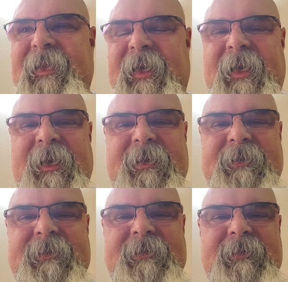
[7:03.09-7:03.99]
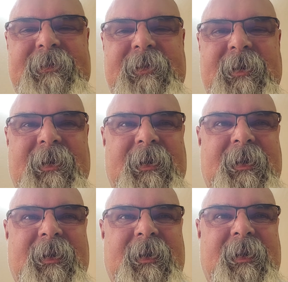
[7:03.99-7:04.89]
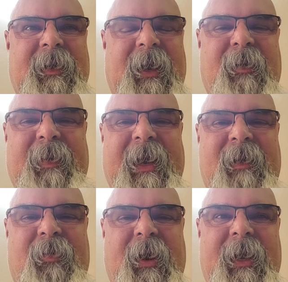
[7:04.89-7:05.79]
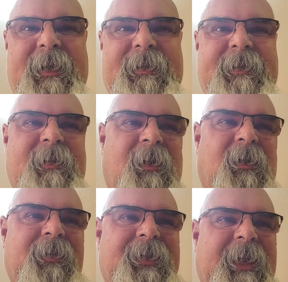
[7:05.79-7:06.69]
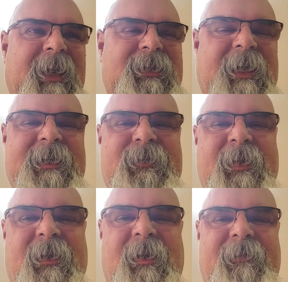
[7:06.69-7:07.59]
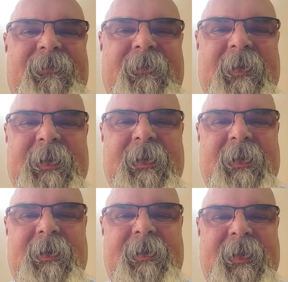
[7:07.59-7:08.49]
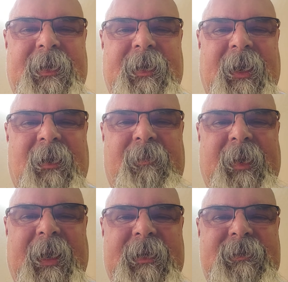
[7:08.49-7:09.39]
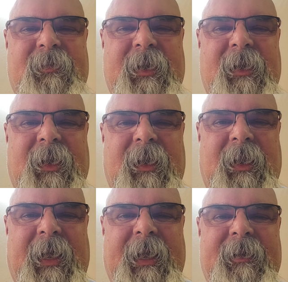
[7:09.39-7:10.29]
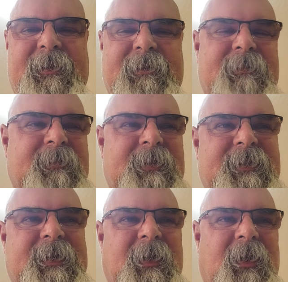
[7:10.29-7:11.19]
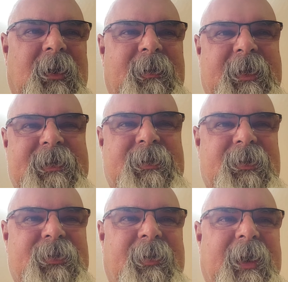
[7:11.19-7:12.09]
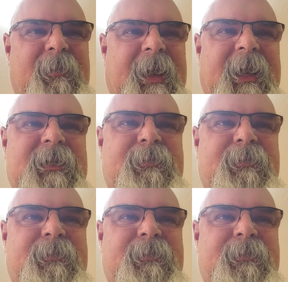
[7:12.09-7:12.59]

the airbag brain, all the dash lights went off. The airbags went light, still on because there's no airbags,